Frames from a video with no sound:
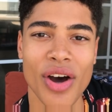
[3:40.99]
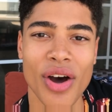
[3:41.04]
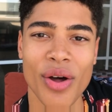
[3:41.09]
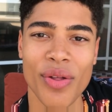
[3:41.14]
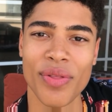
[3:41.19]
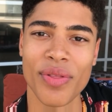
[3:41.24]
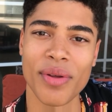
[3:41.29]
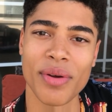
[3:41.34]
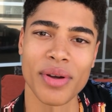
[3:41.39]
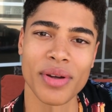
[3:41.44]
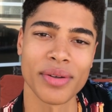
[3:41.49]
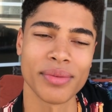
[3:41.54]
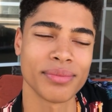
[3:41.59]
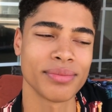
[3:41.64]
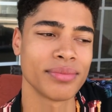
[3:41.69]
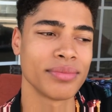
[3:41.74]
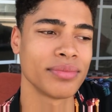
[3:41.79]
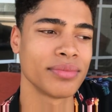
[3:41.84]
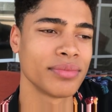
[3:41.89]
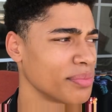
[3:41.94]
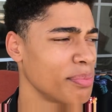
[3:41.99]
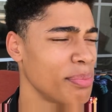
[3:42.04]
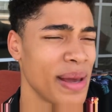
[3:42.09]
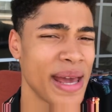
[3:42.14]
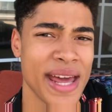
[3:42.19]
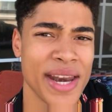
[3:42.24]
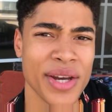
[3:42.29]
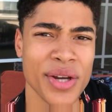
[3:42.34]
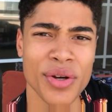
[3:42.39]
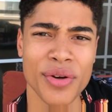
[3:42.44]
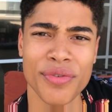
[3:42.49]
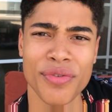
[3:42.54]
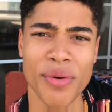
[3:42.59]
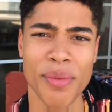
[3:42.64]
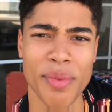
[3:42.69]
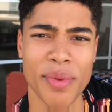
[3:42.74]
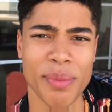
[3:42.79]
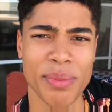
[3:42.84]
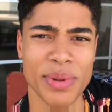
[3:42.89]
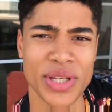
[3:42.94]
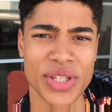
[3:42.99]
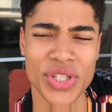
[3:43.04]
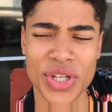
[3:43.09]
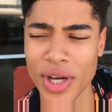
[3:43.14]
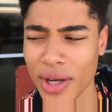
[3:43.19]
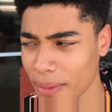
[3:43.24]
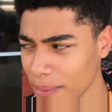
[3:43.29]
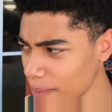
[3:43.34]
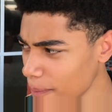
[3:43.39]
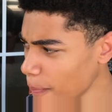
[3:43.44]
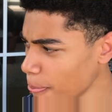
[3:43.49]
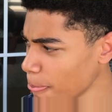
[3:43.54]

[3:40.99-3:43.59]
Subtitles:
on the patio from the beach hut.